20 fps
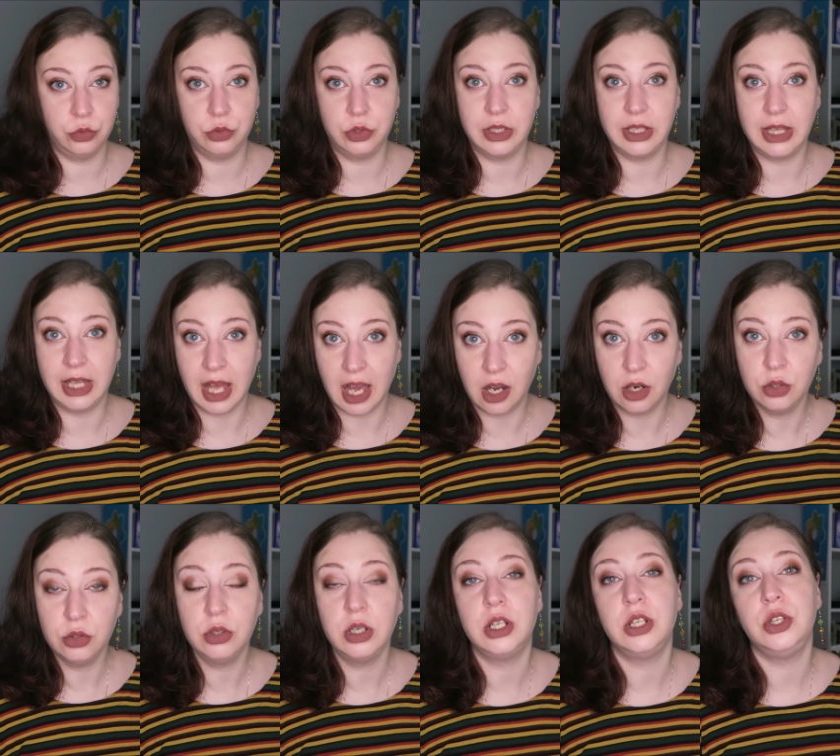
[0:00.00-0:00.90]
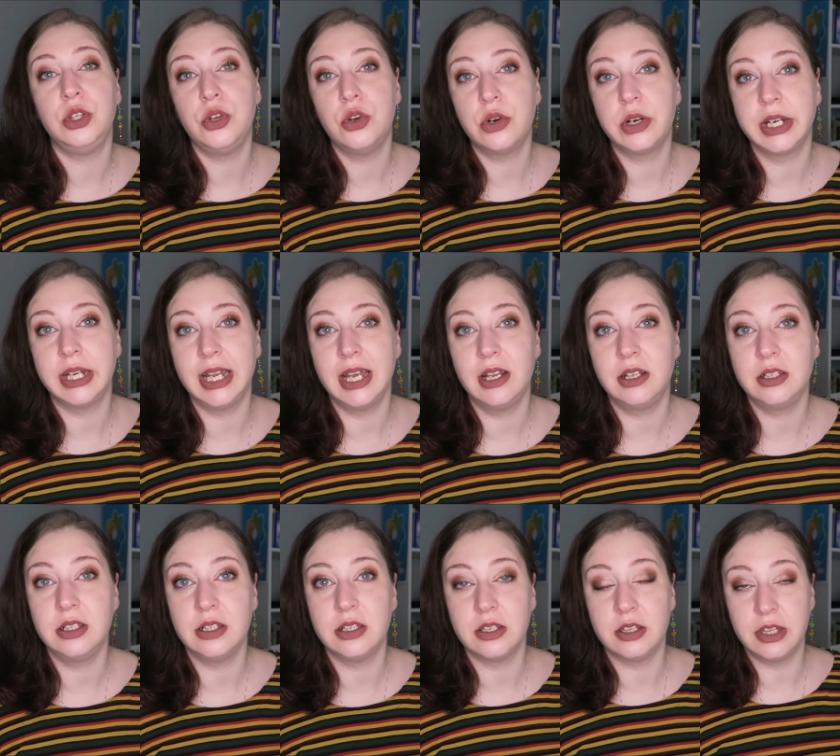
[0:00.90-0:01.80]
now and you're
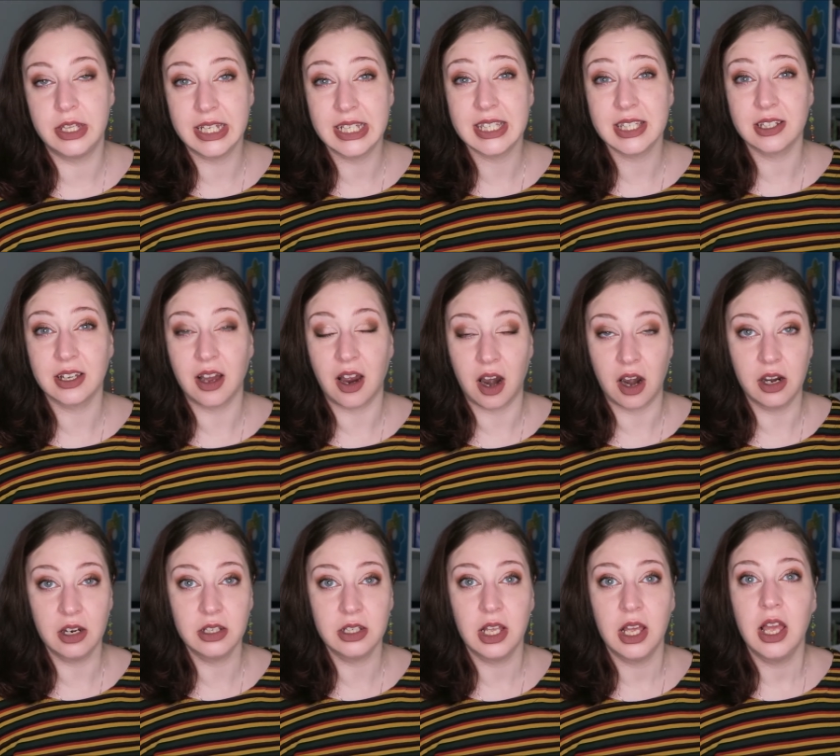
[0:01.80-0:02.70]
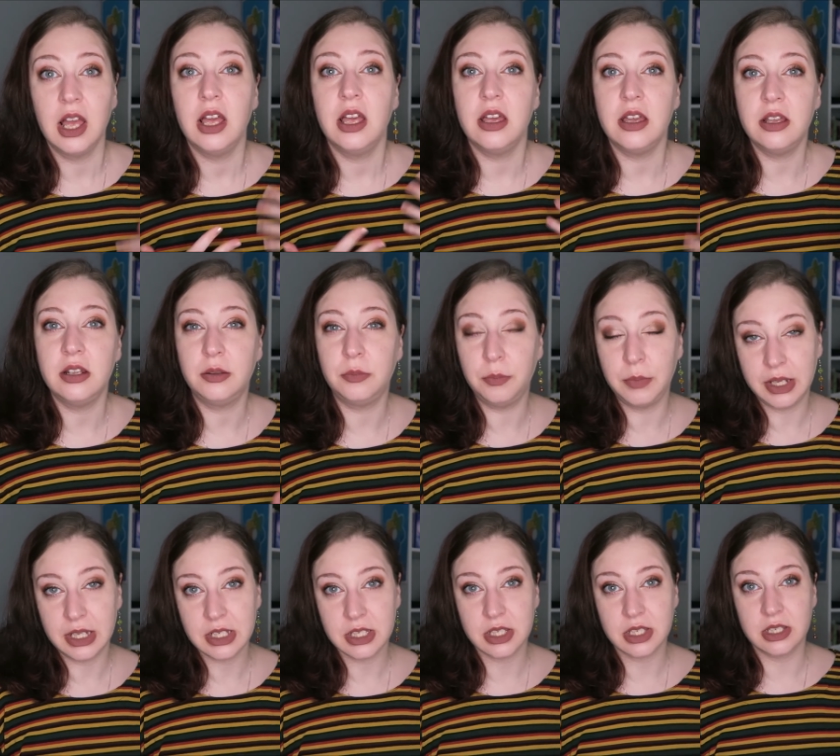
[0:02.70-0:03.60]
getting this card, it
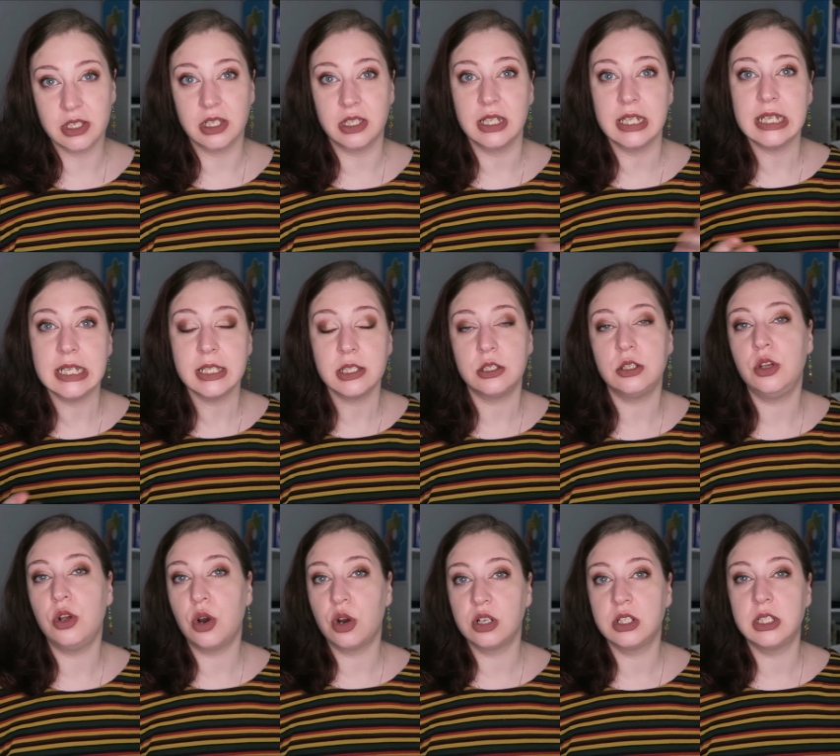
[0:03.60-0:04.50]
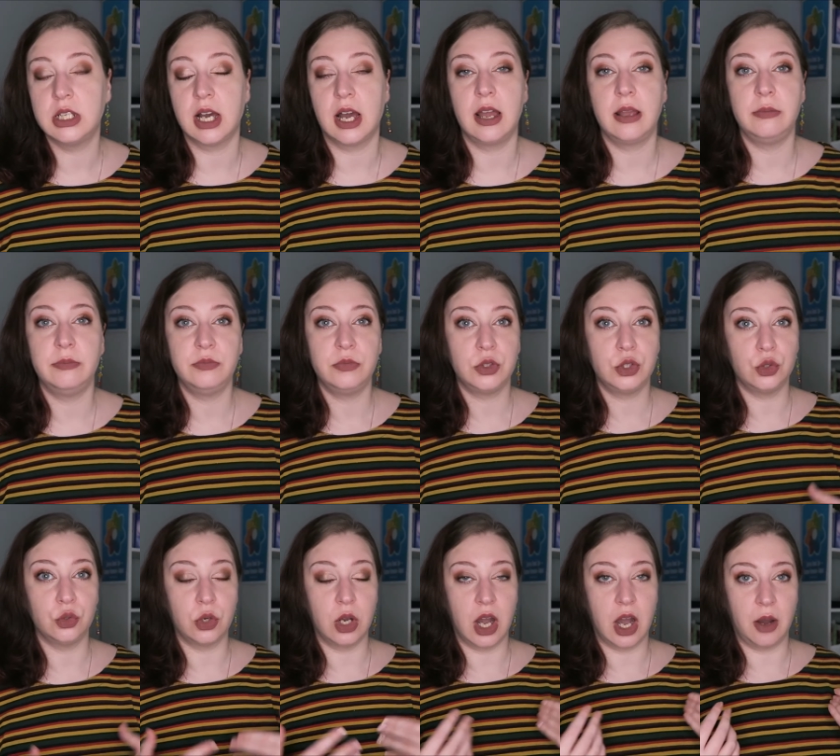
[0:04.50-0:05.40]
means that it's your time
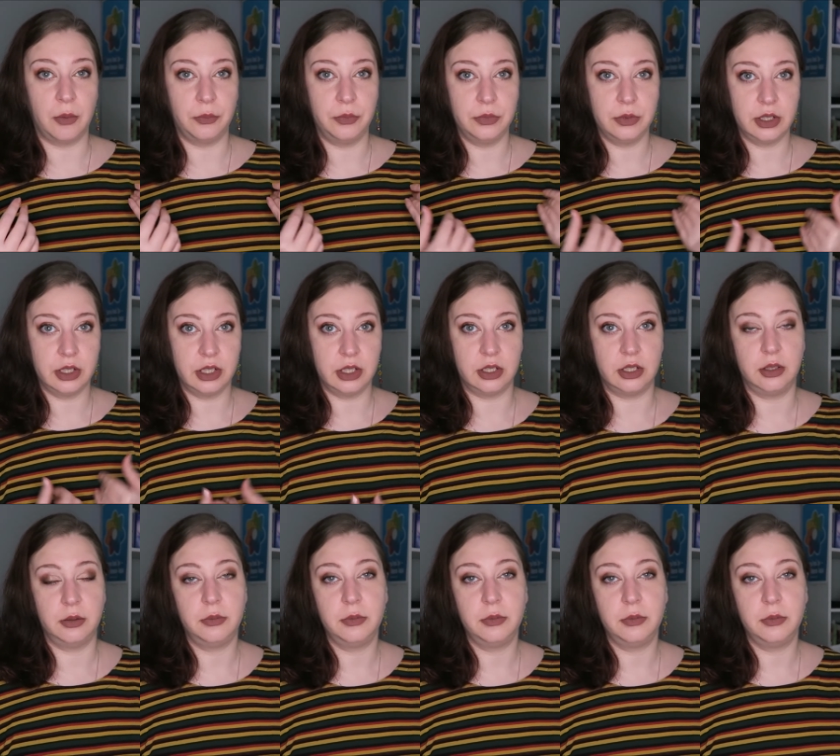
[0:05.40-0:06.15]
to come in